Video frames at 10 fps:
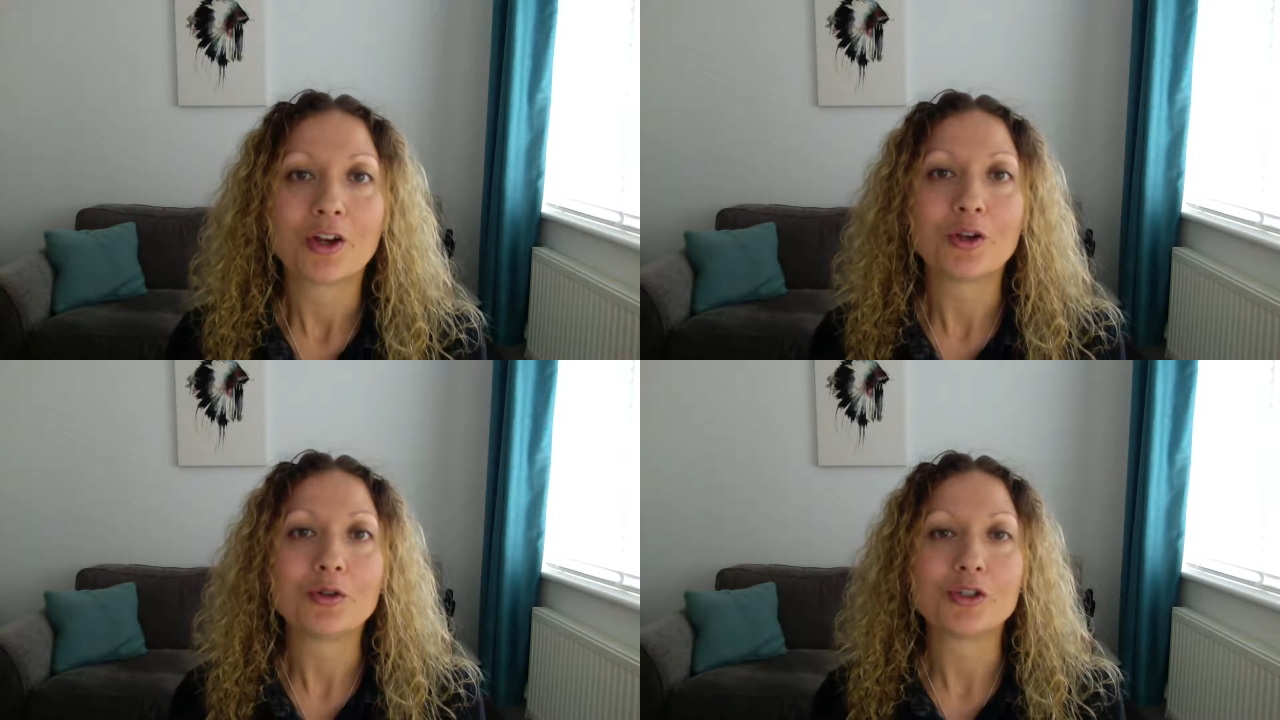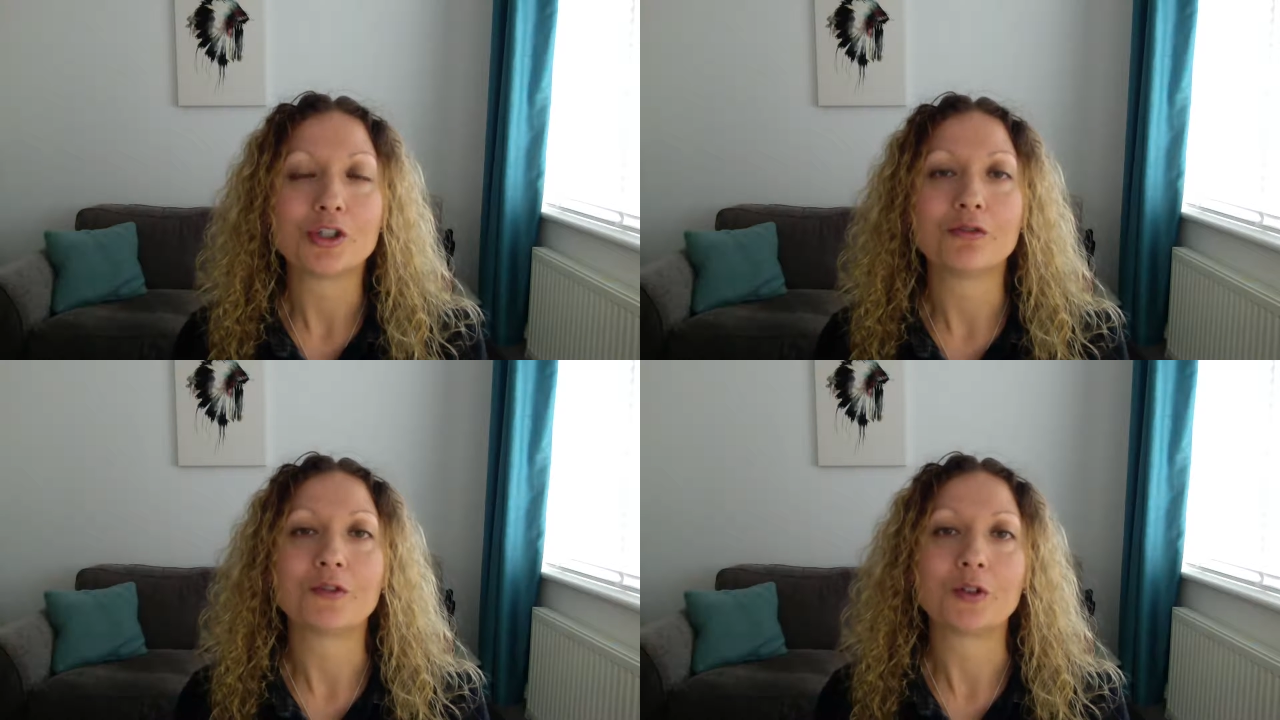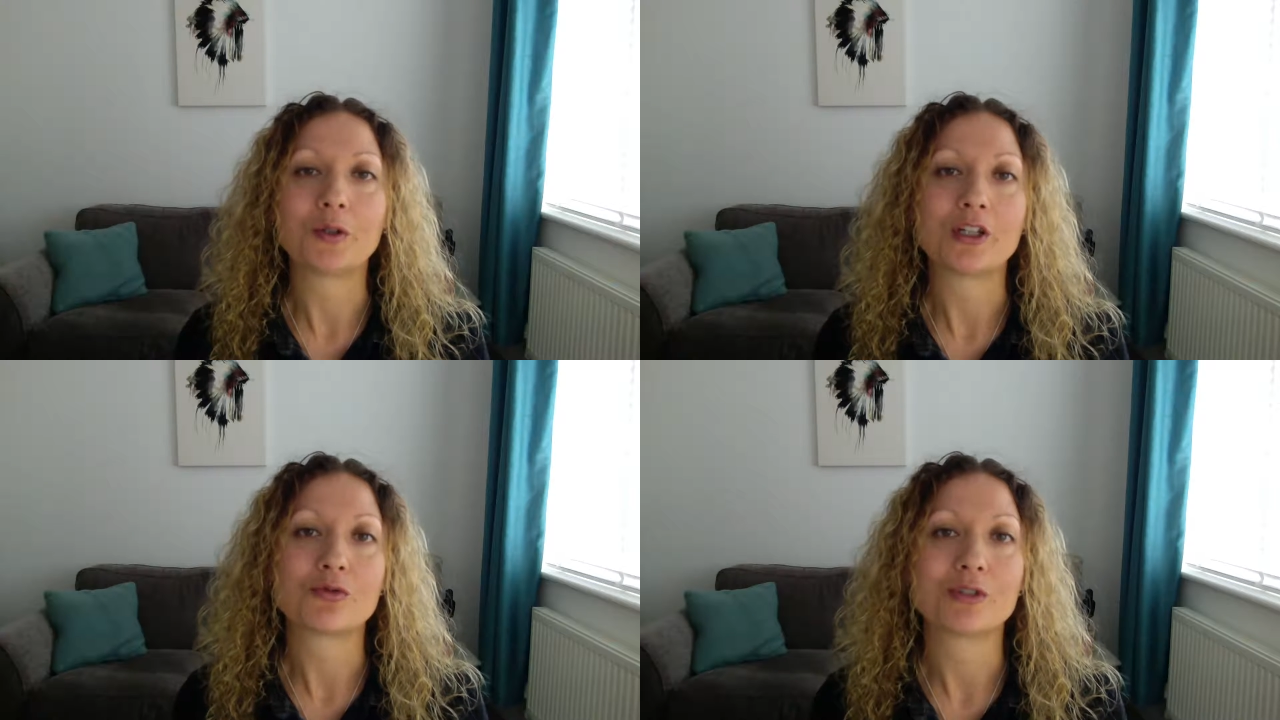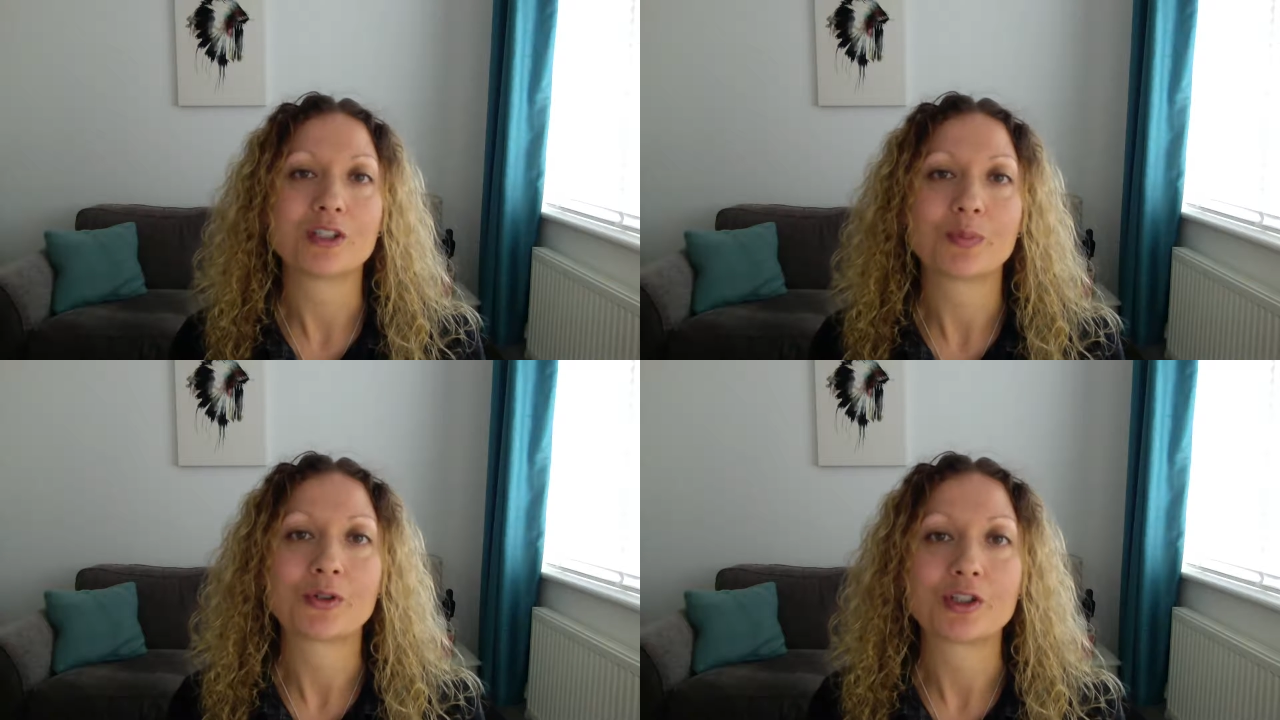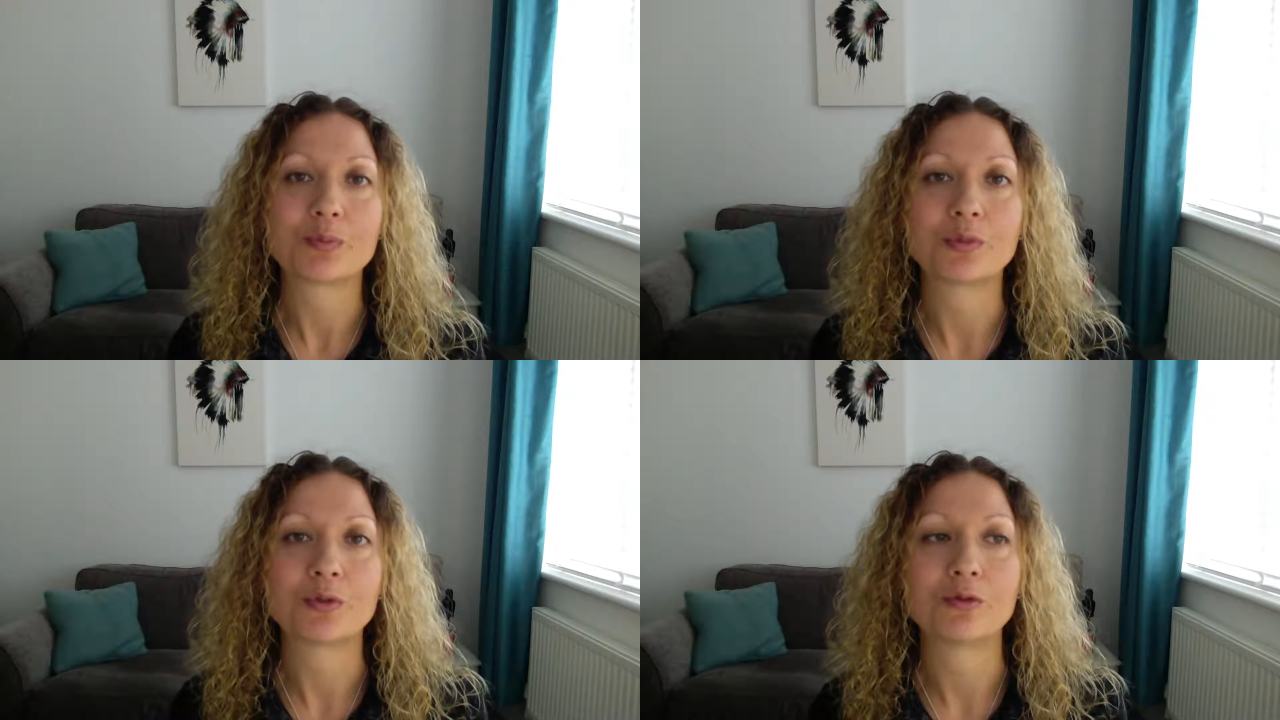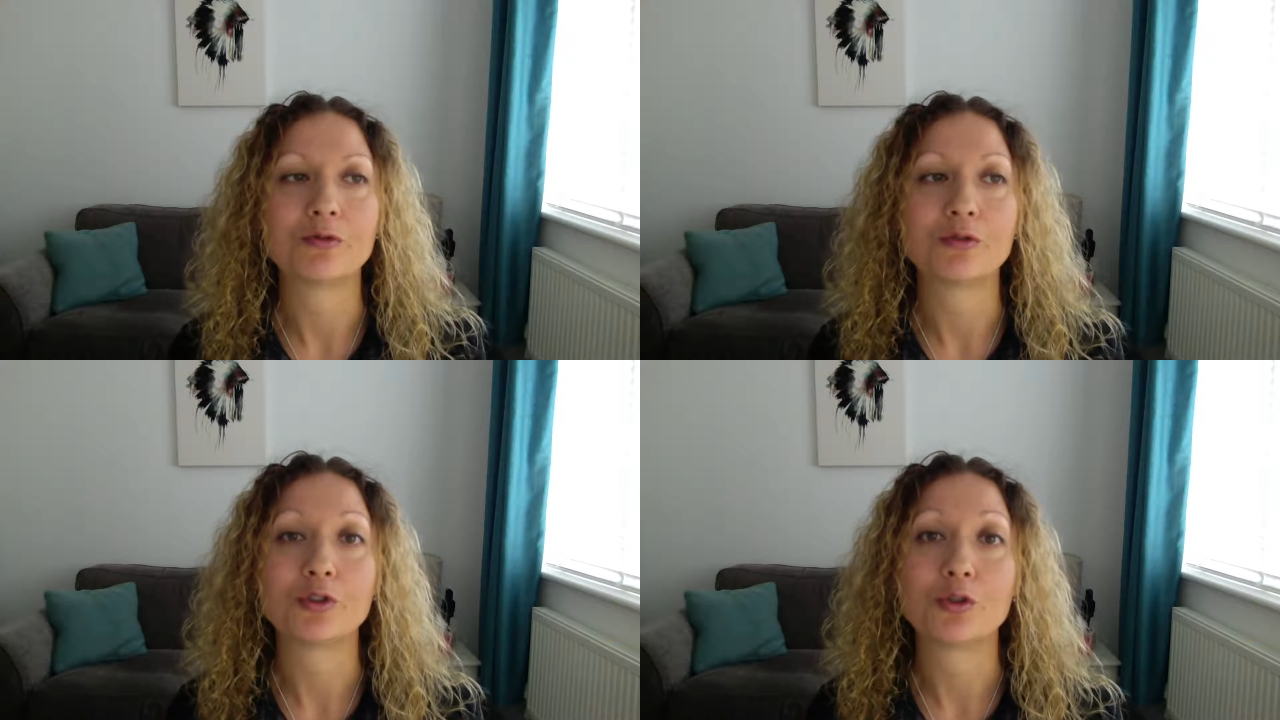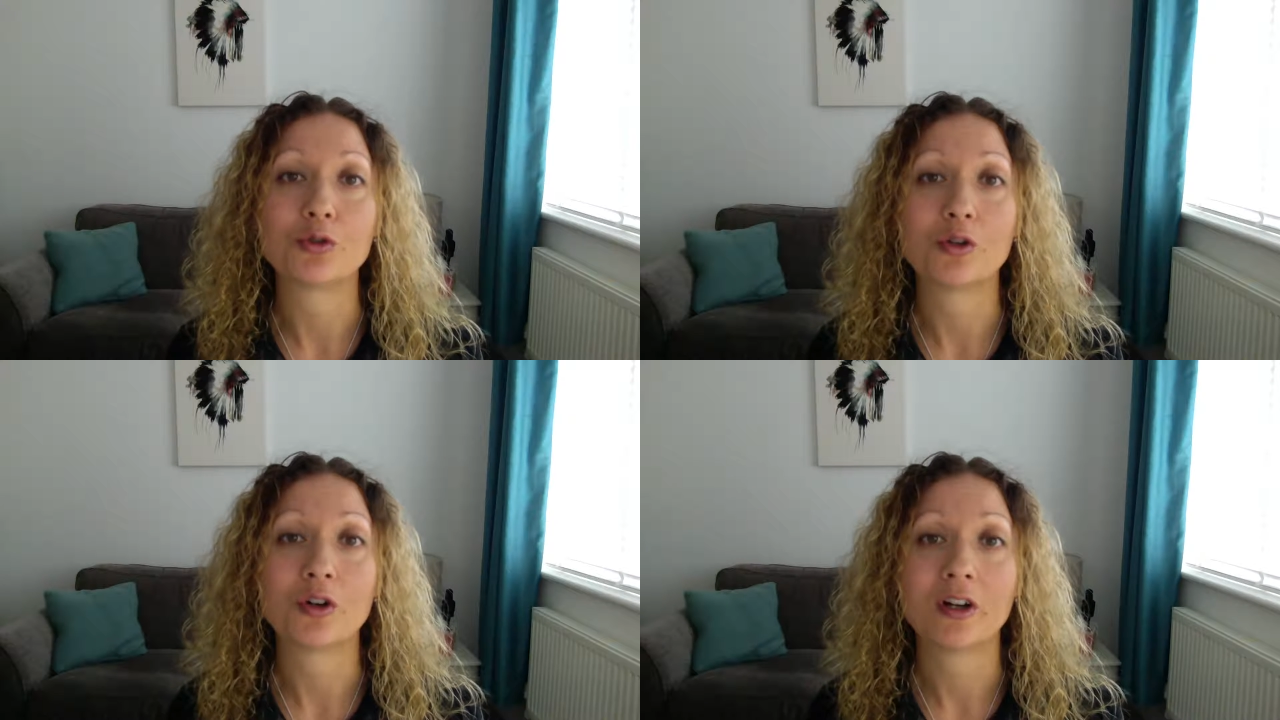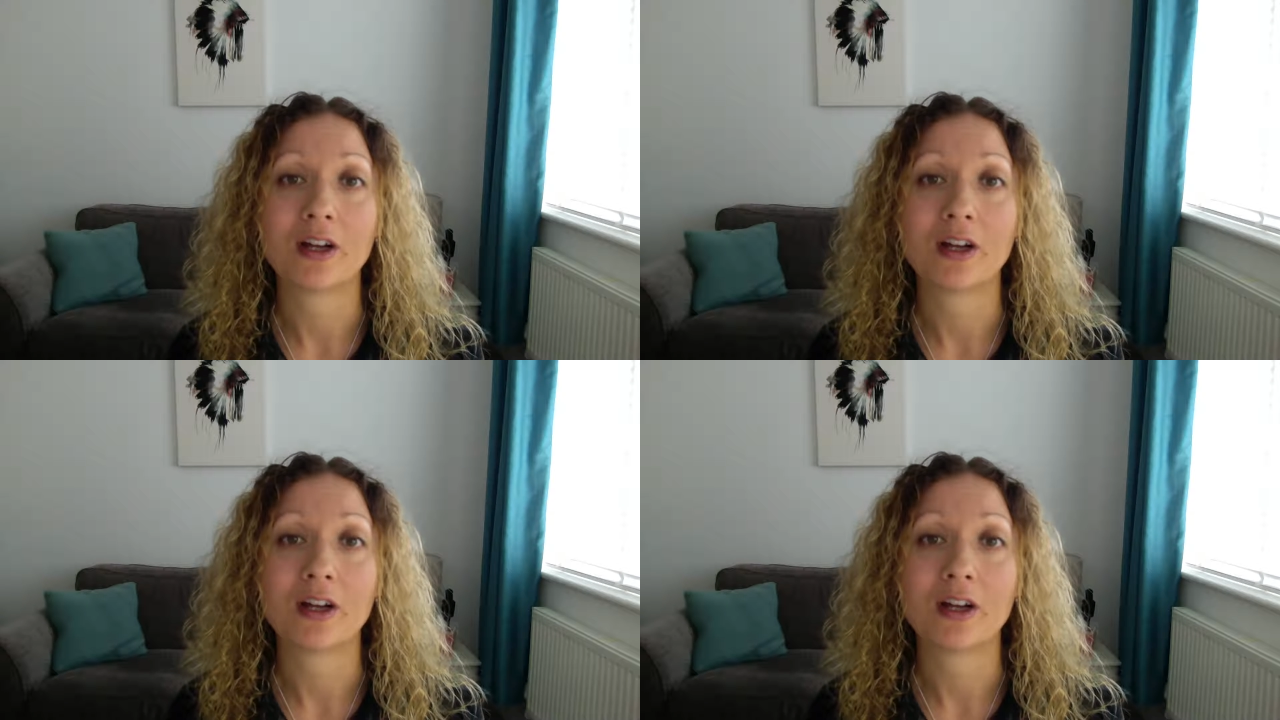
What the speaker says: Who do you feel is responsible for your